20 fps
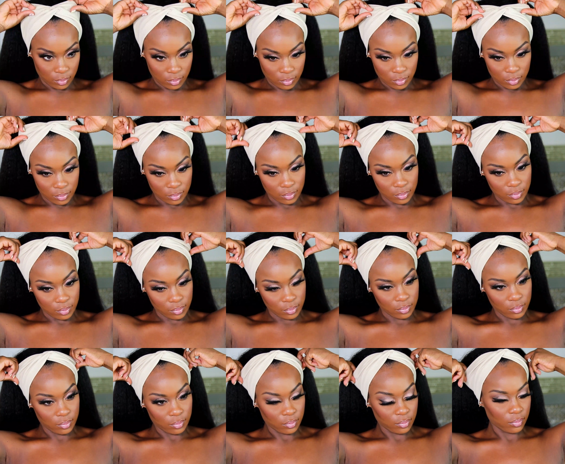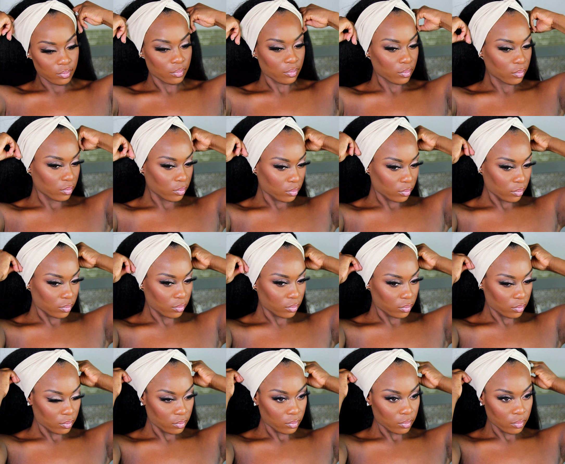
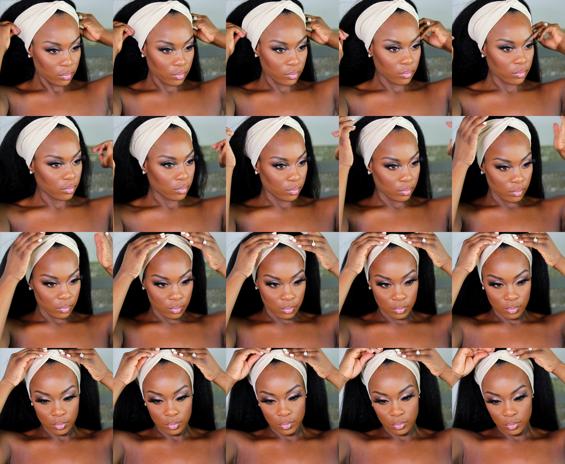(no one is talking)